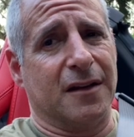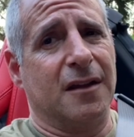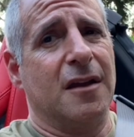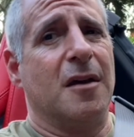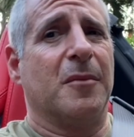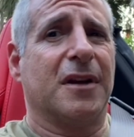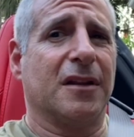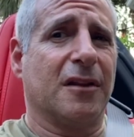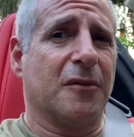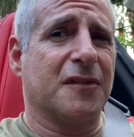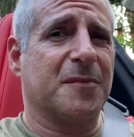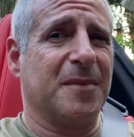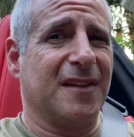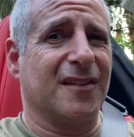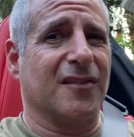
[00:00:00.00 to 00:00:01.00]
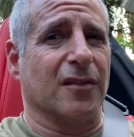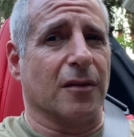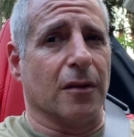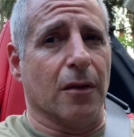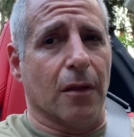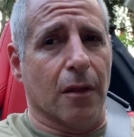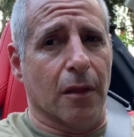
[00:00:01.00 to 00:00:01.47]
But at lower speeds, it's like,
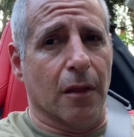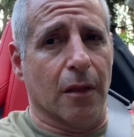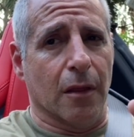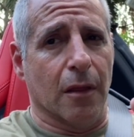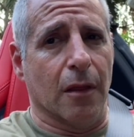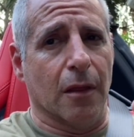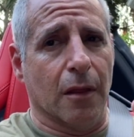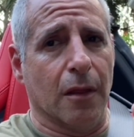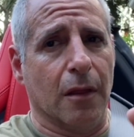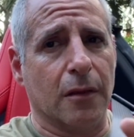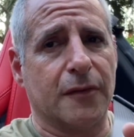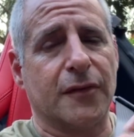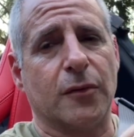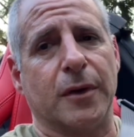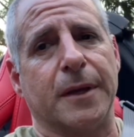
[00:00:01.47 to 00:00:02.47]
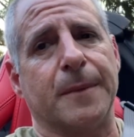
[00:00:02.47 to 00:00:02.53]
it's annoying.